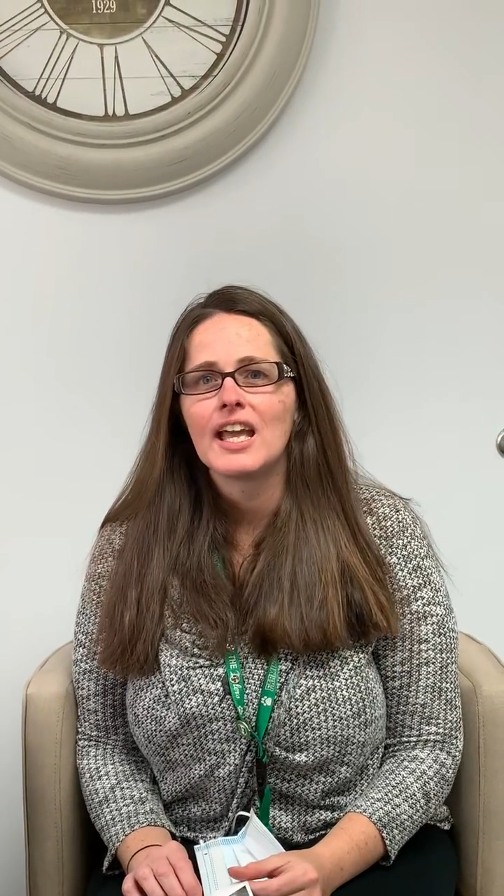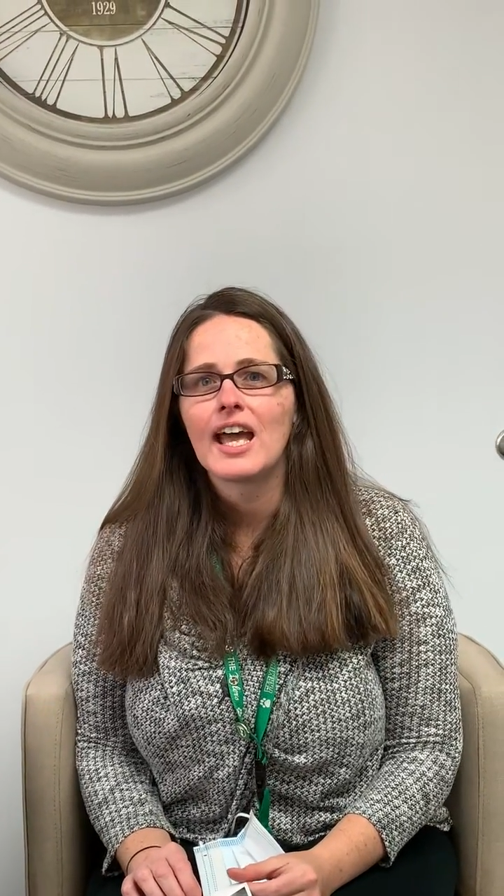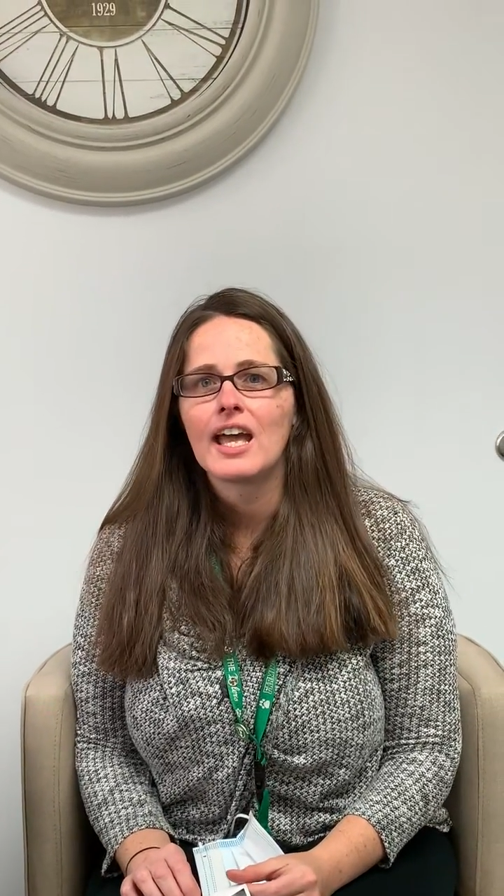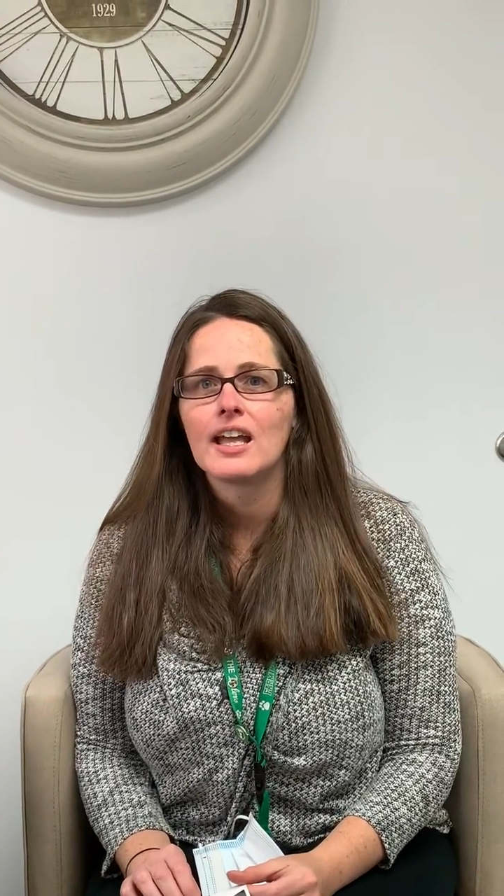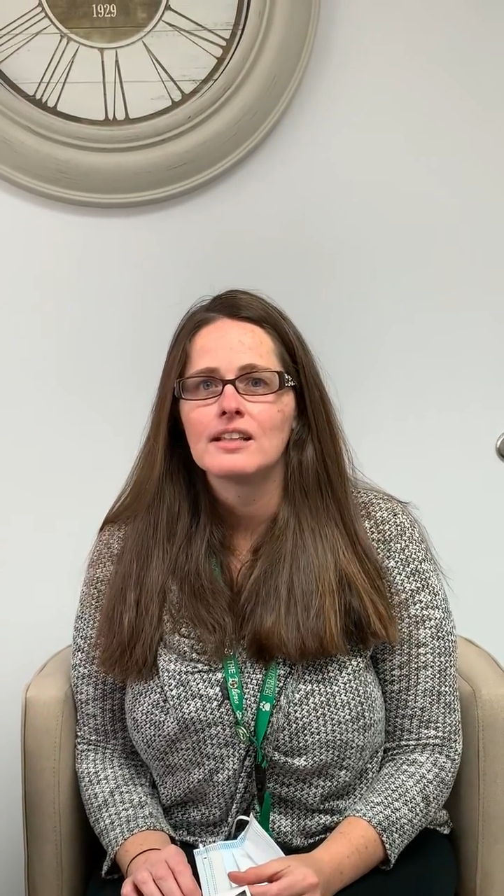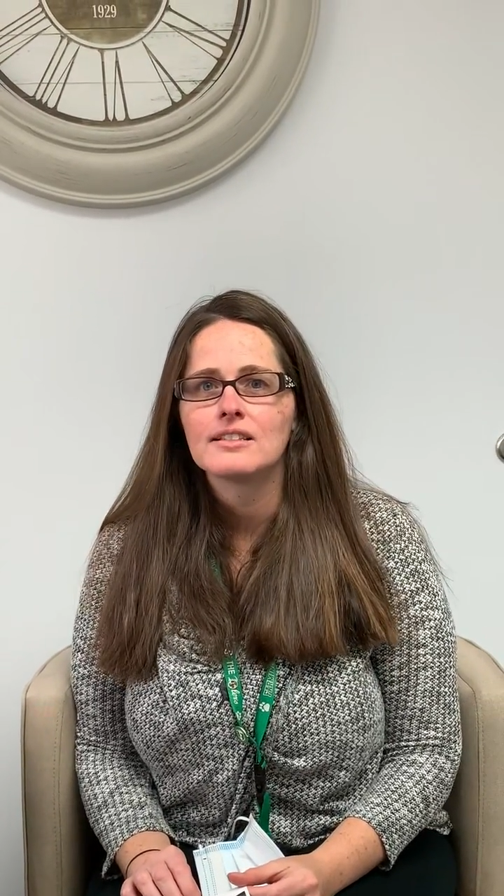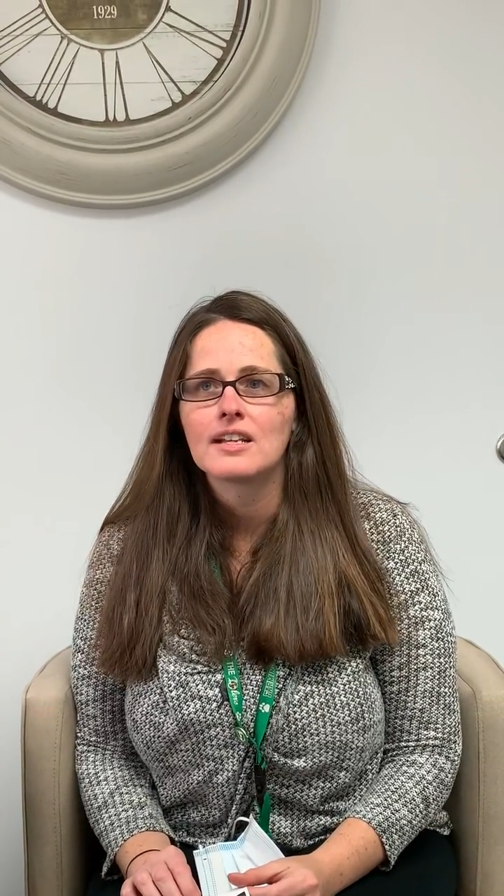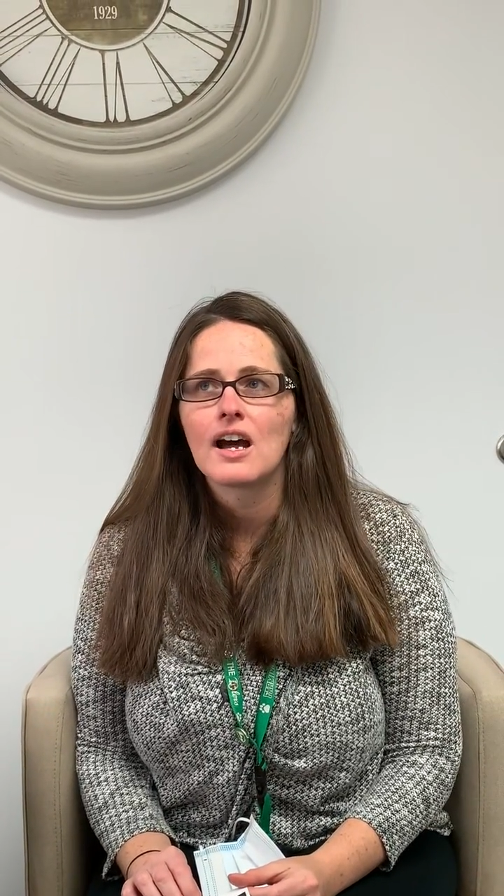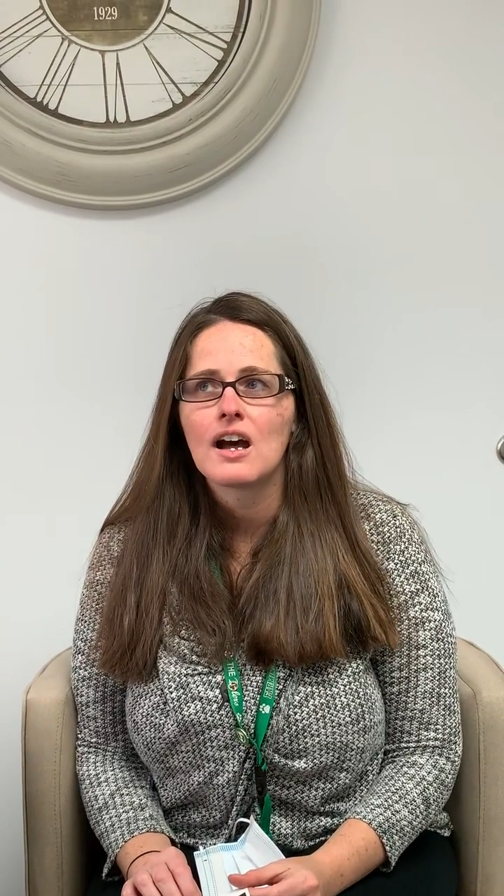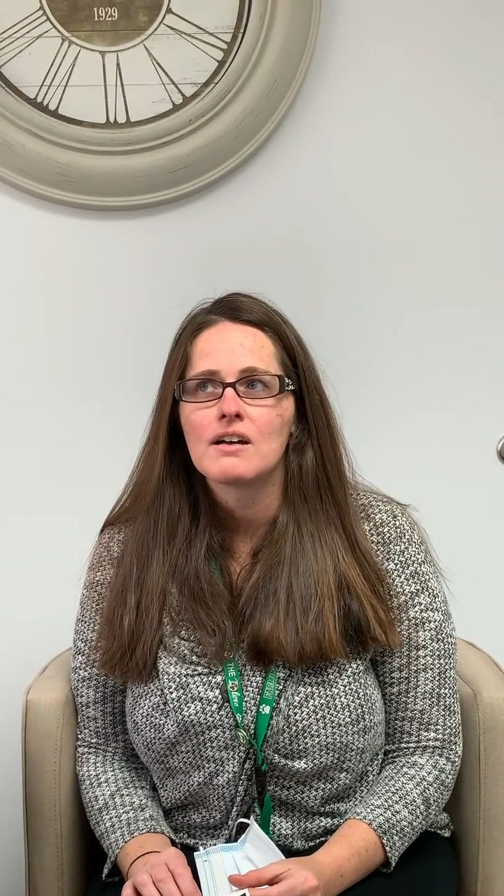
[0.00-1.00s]
and
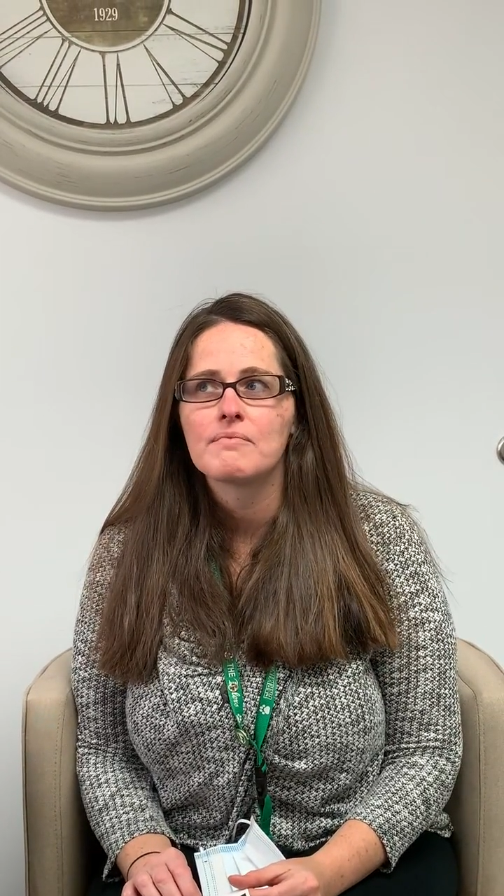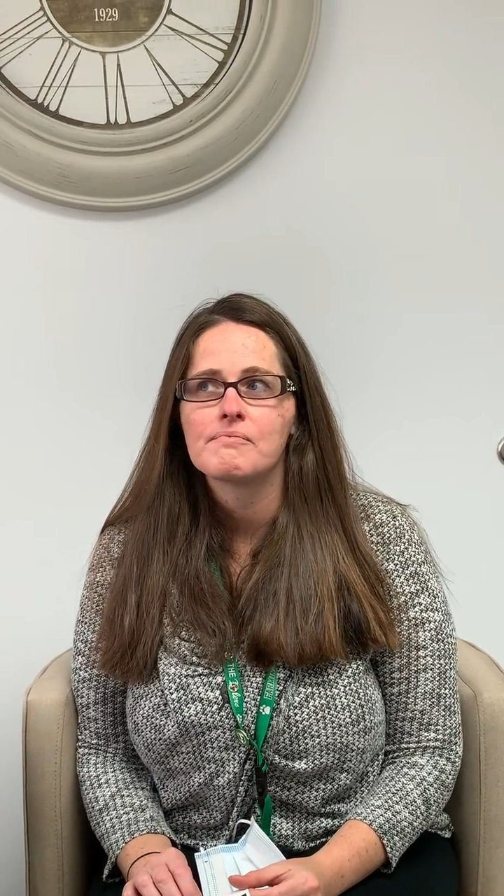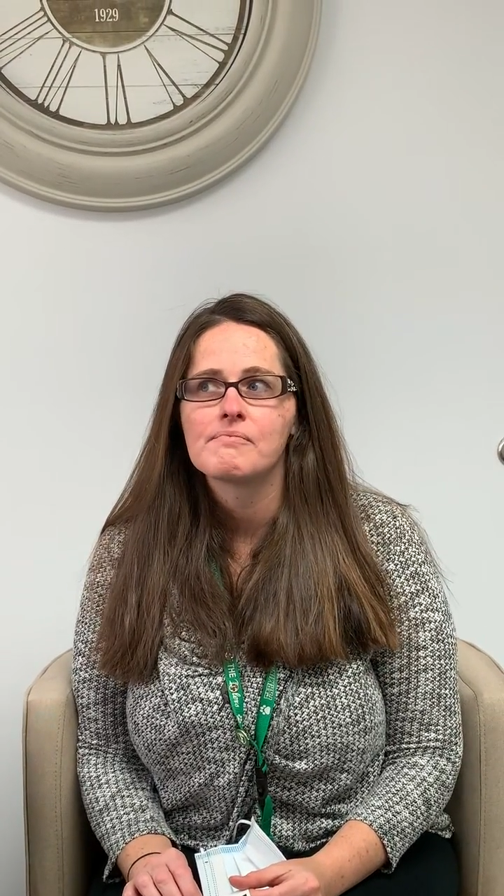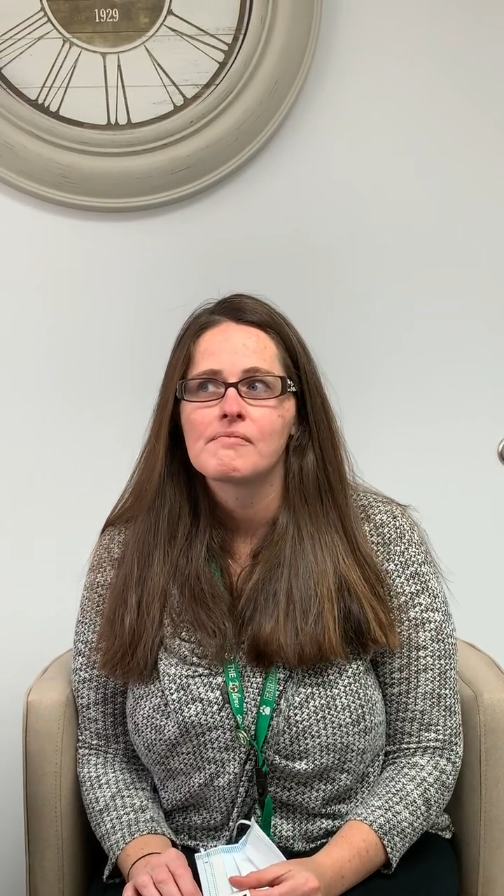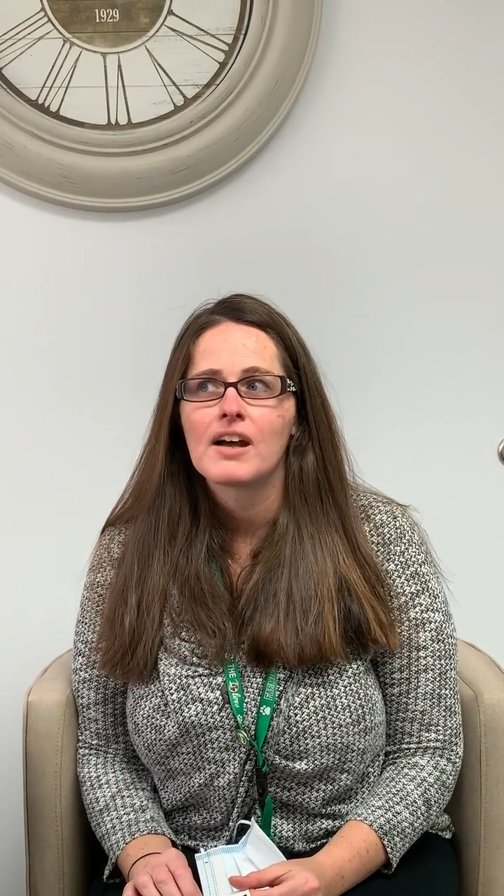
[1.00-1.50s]
um,